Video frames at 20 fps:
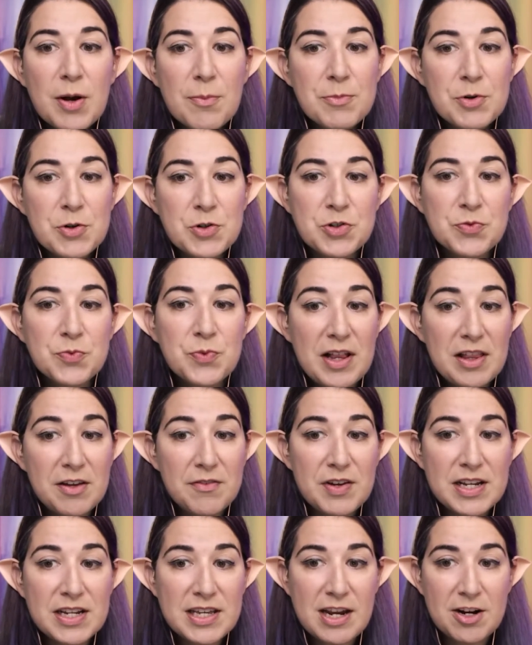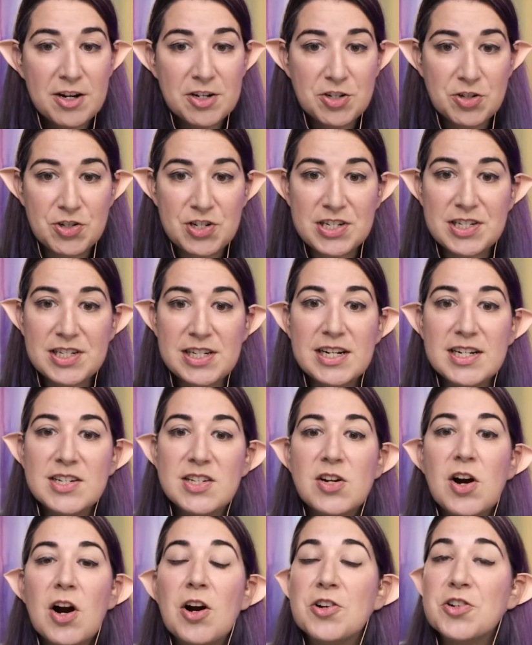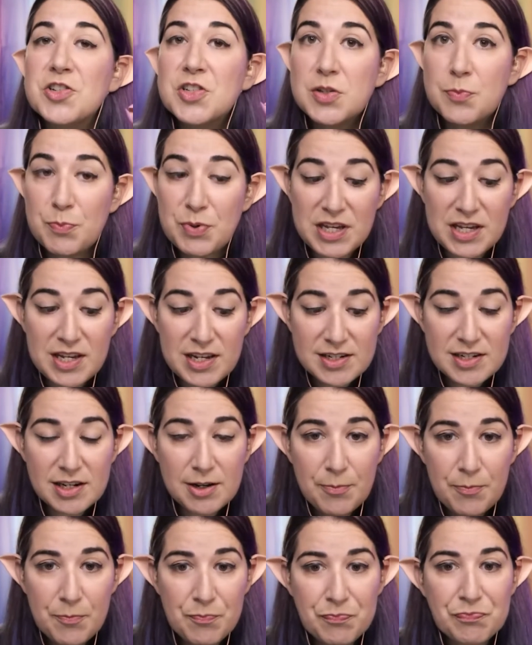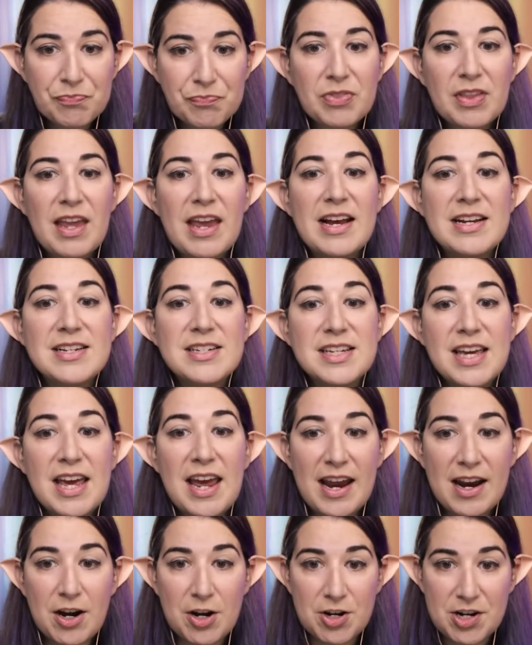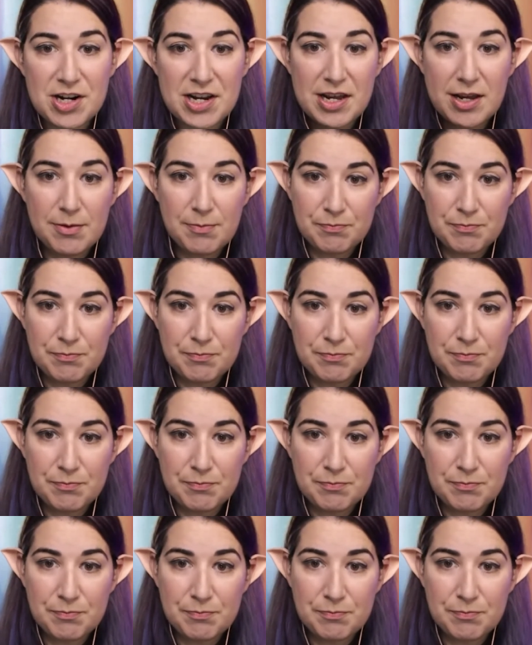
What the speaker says: most relevant characteristics are speed and carry.